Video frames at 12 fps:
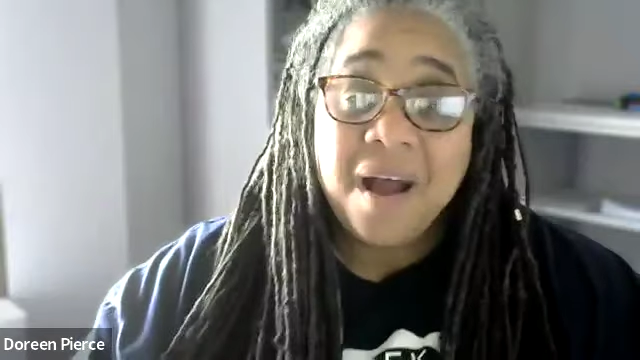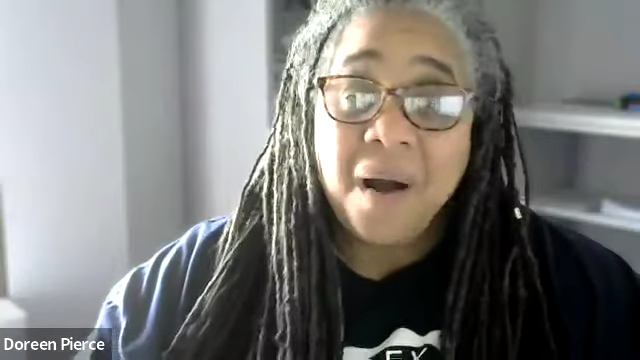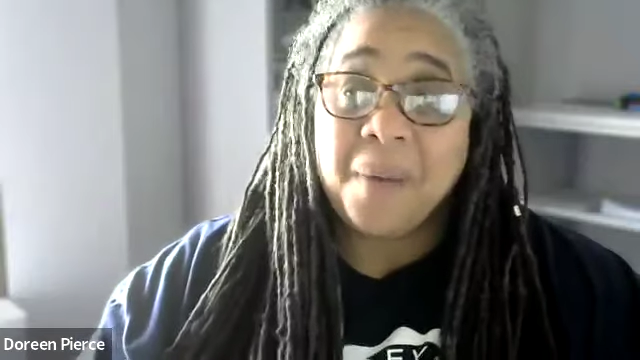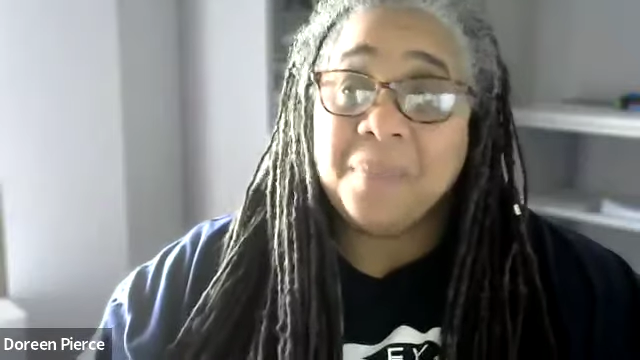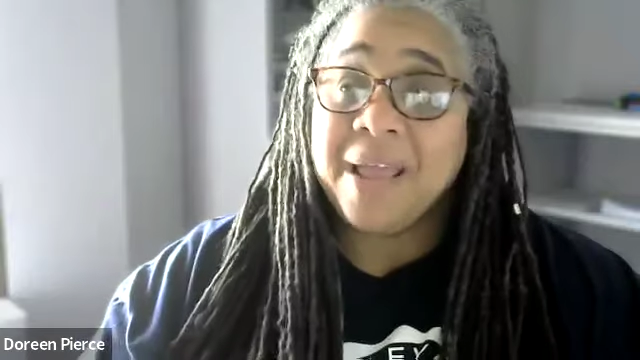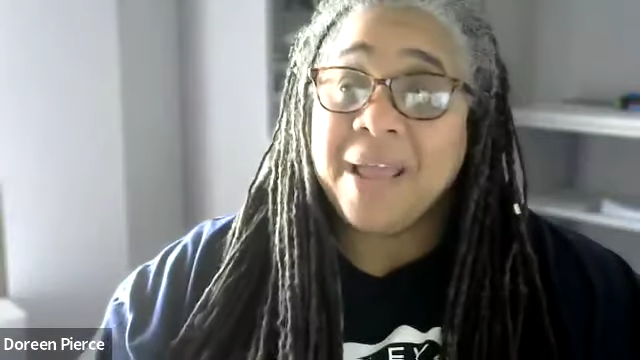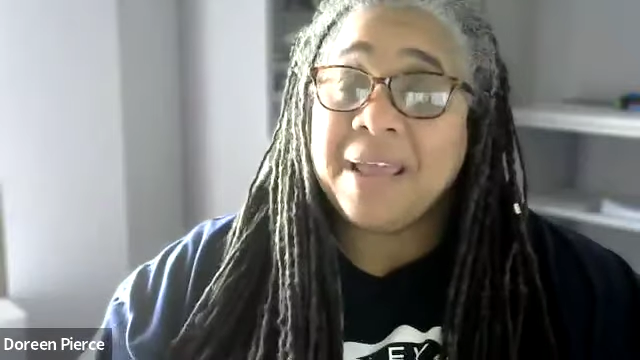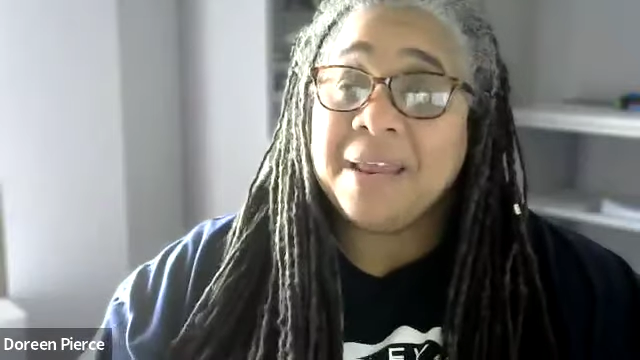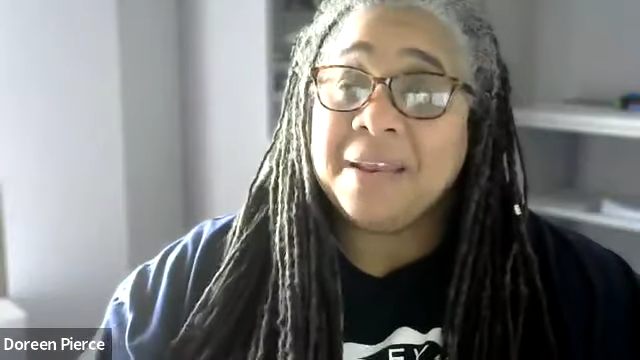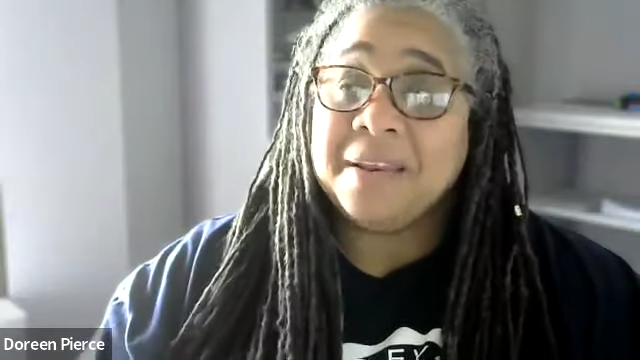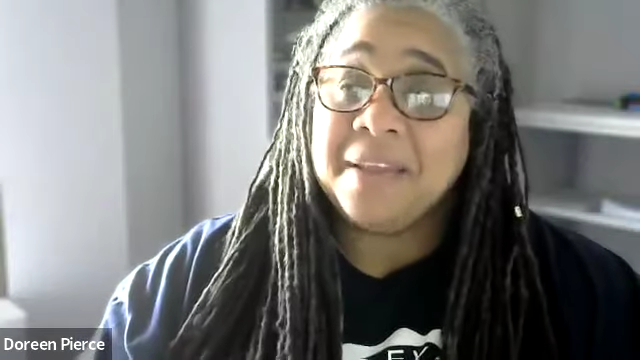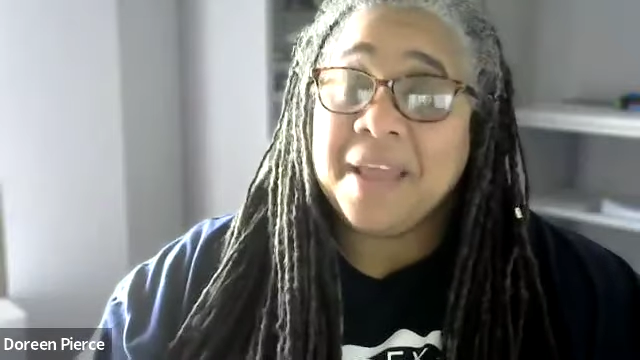
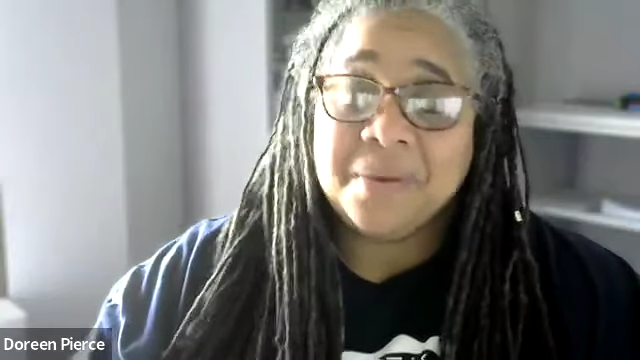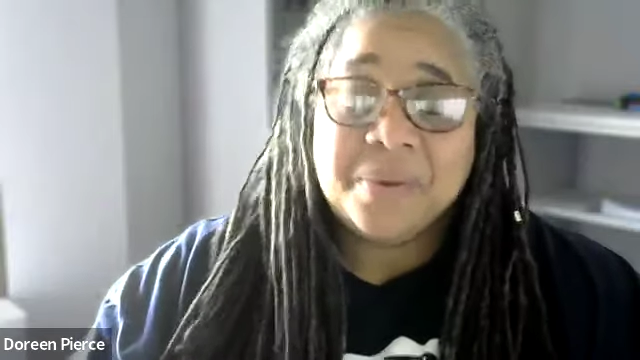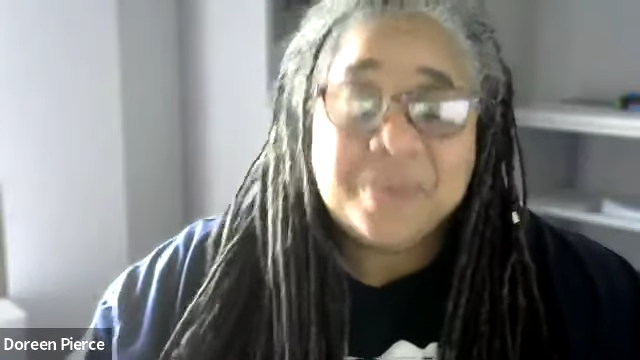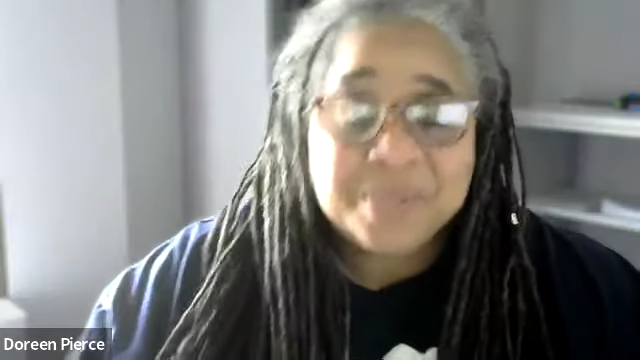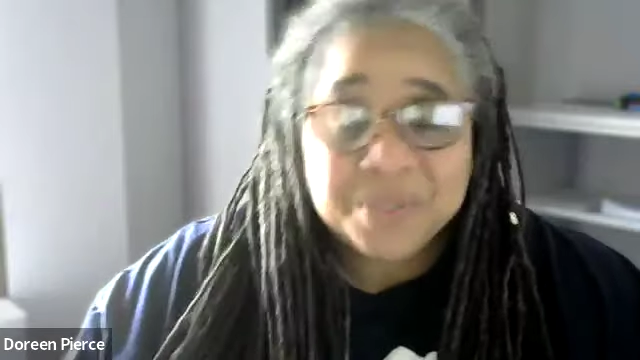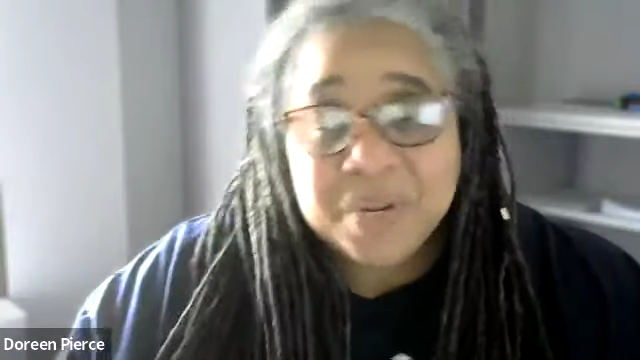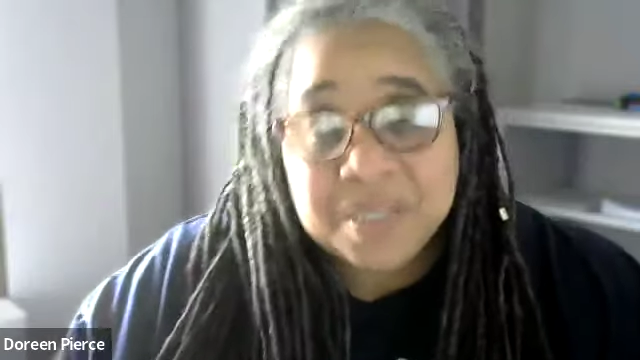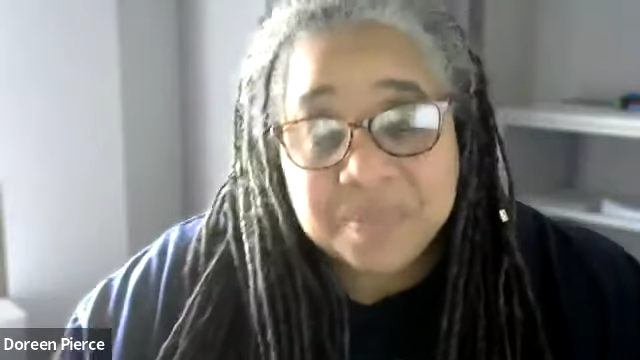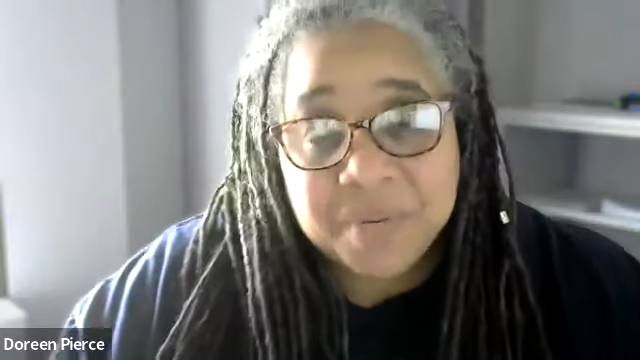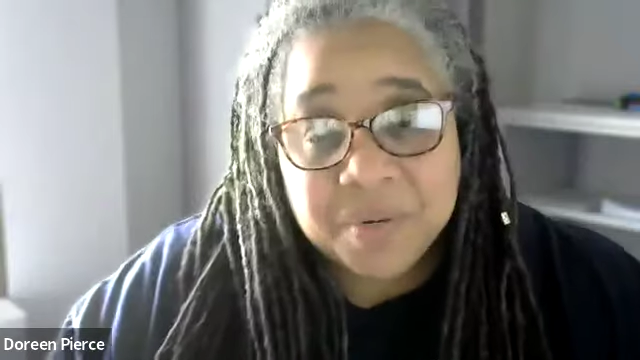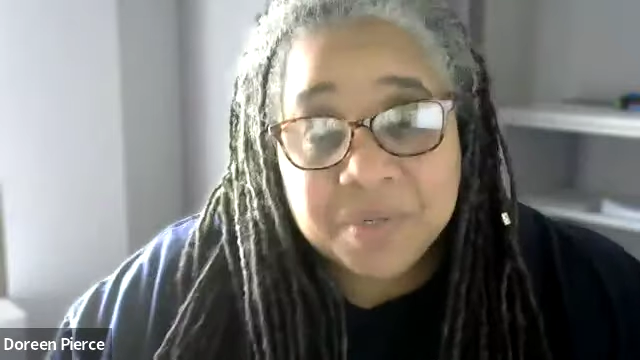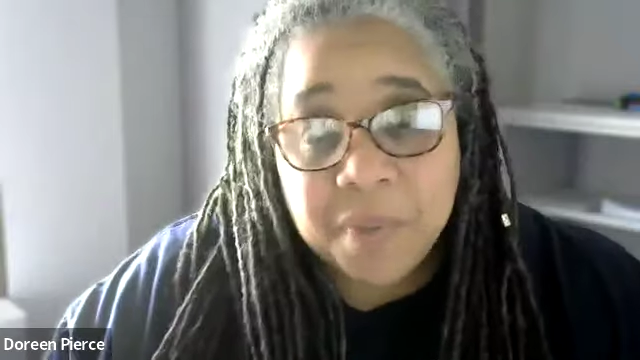And who's going to
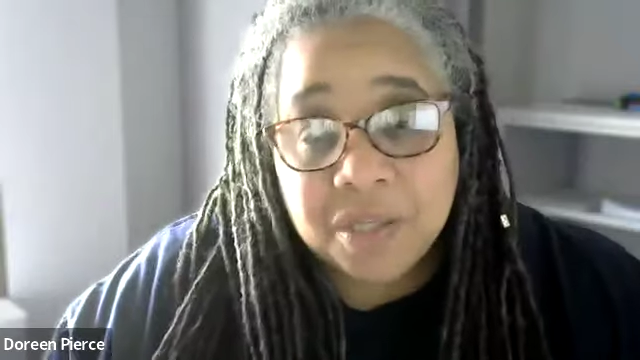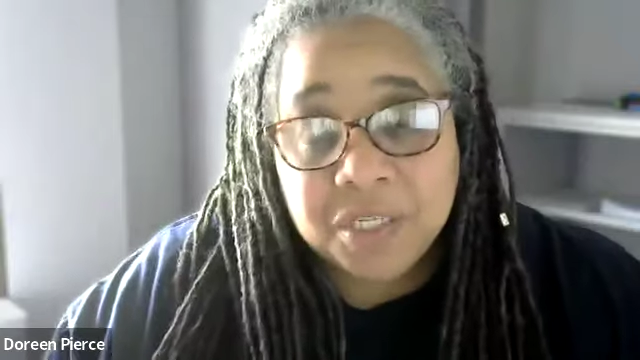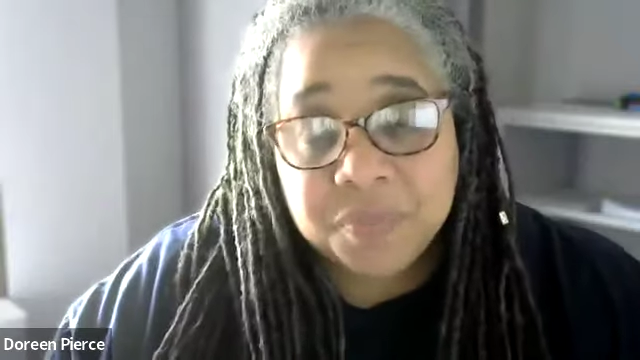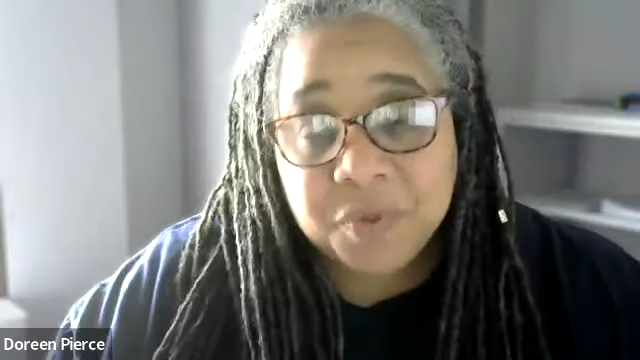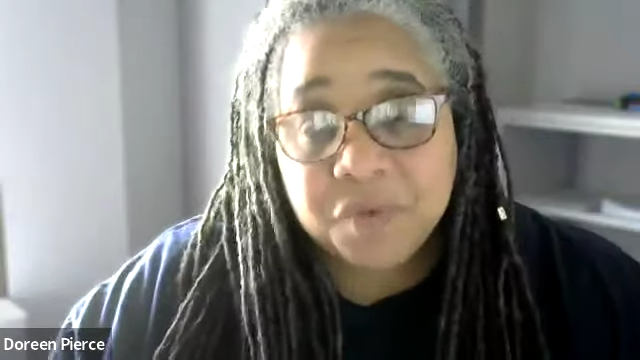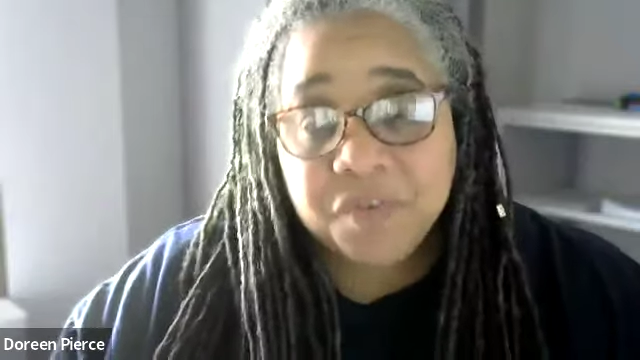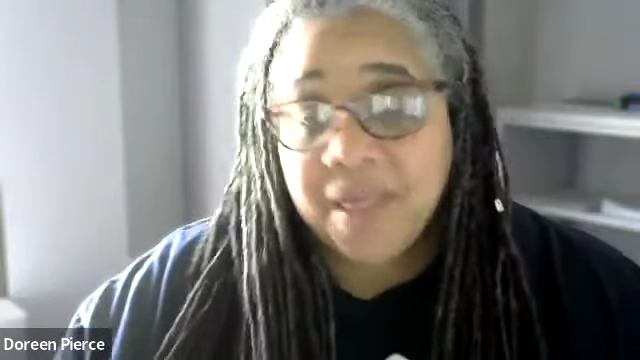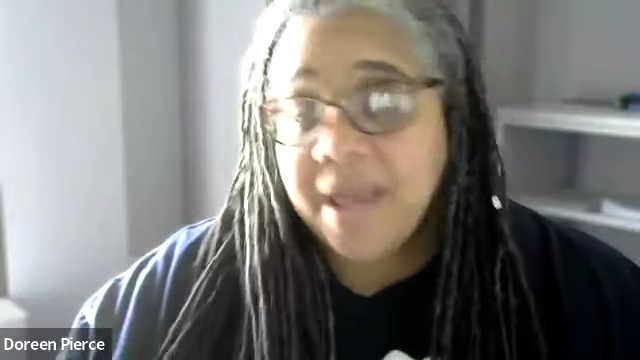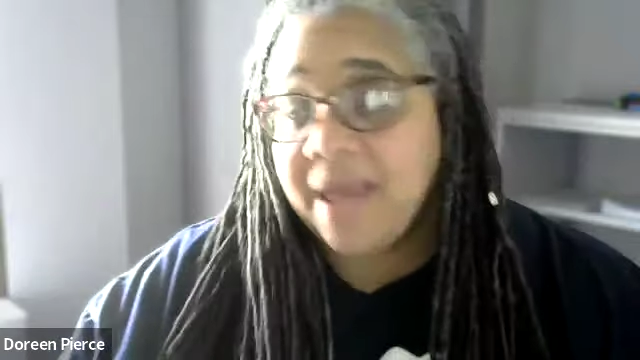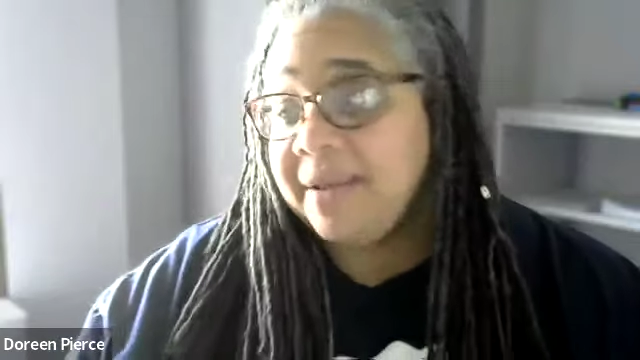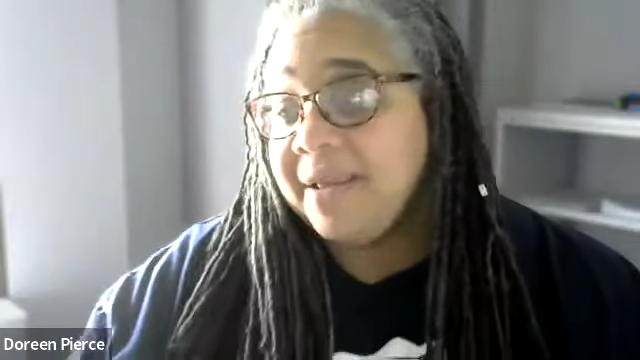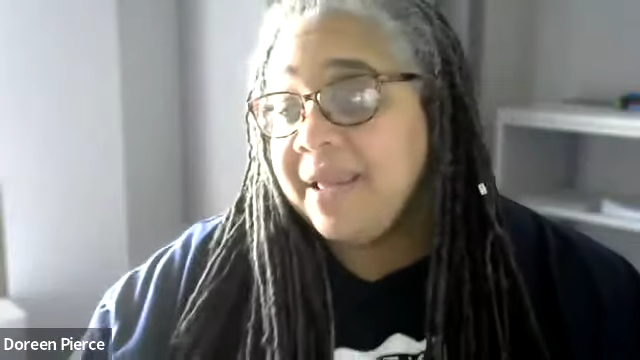be responsible for
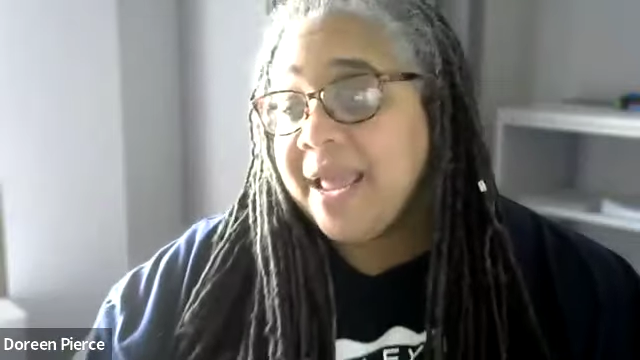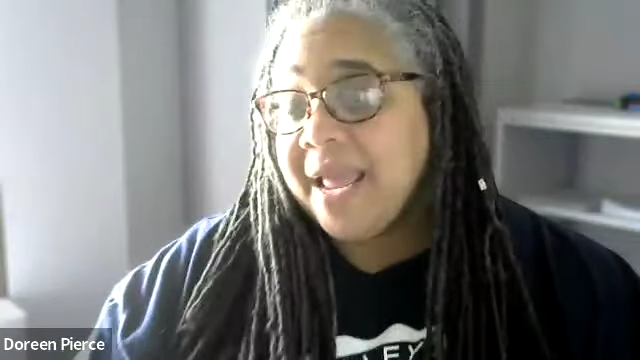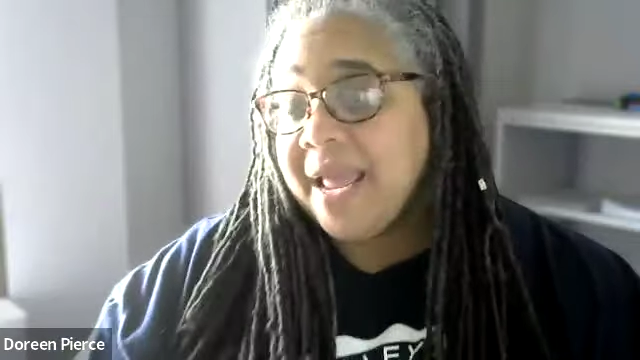that?